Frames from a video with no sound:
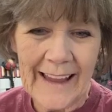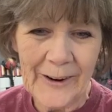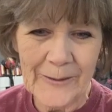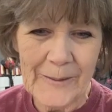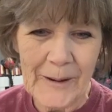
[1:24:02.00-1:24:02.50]
I
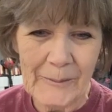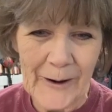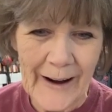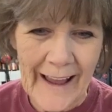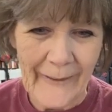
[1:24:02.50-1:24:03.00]
don't
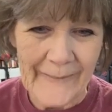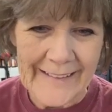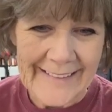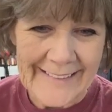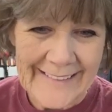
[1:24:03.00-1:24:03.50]
remember how
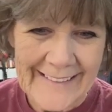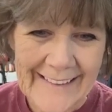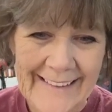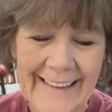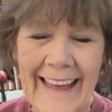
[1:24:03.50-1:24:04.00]
it
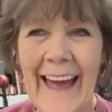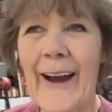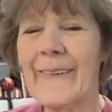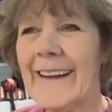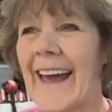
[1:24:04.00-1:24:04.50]

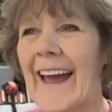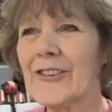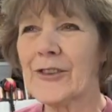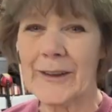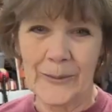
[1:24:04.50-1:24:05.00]
how it
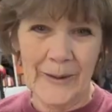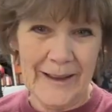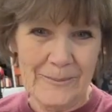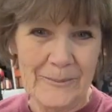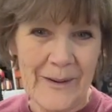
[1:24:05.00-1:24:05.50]
actually went,